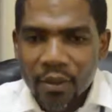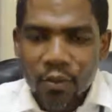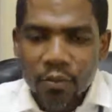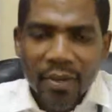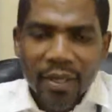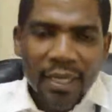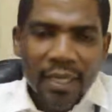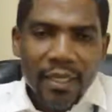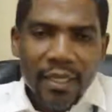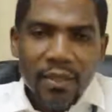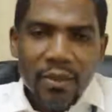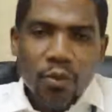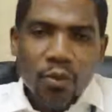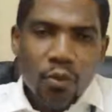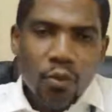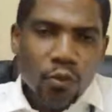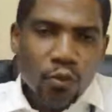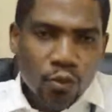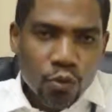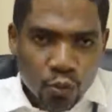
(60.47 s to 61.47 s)
which means it
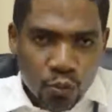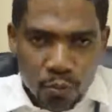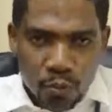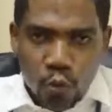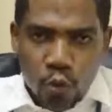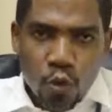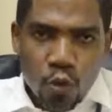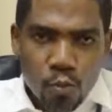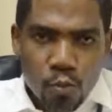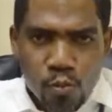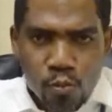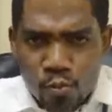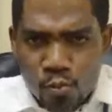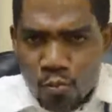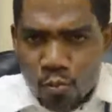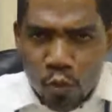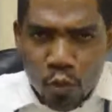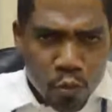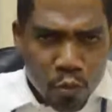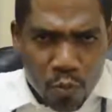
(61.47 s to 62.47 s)
goes
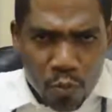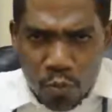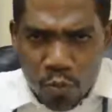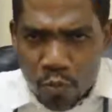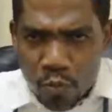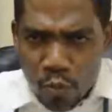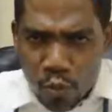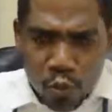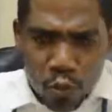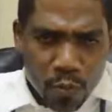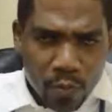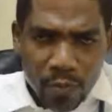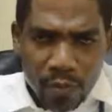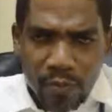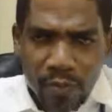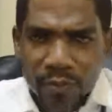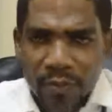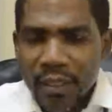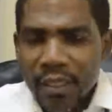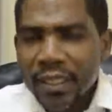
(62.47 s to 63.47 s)
boom, boom,
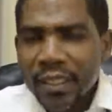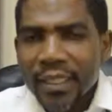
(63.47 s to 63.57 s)
boom.